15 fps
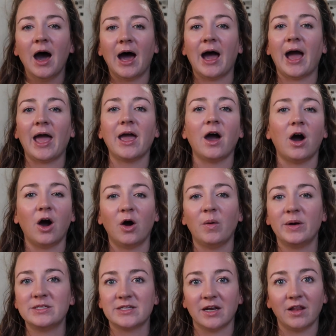I
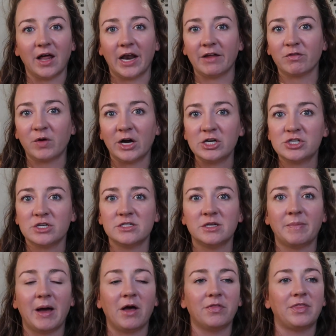always get a lot of questions
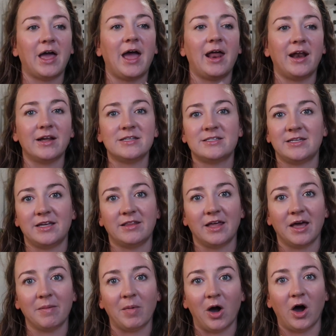about that, and I see them